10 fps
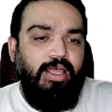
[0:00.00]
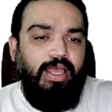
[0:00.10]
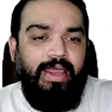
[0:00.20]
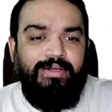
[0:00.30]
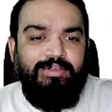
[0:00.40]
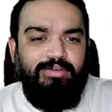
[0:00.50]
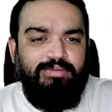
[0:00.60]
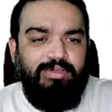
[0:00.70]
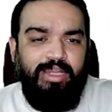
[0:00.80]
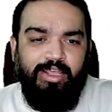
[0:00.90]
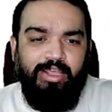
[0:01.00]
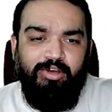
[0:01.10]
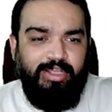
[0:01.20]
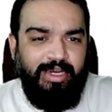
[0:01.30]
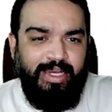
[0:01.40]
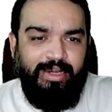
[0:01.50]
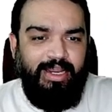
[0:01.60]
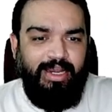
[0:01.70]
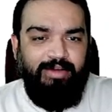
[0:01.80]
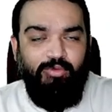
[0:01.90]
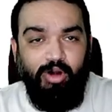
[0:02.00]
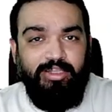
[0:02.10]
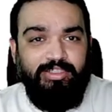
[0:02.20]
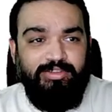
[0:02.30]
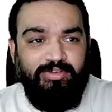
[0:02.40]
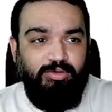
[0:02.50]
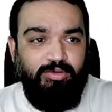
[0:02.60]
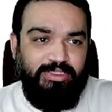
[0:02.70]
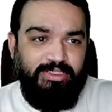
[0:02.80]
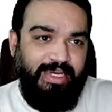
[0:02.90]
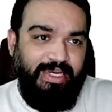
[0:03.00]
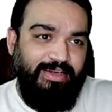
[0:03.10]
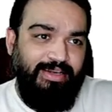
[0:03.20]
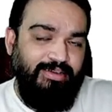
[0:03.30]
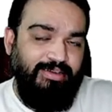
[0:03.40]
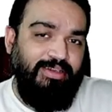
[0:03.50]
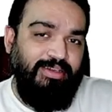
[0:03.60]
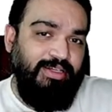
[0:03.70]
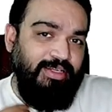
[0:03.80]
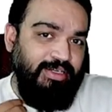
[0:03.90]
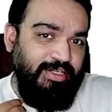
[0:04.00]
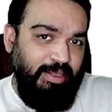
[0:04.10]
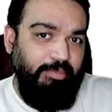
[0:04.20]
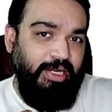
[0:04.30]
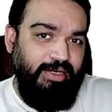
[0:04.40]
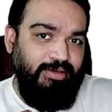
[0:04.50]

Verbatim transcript: and click on create and what this will do is create a template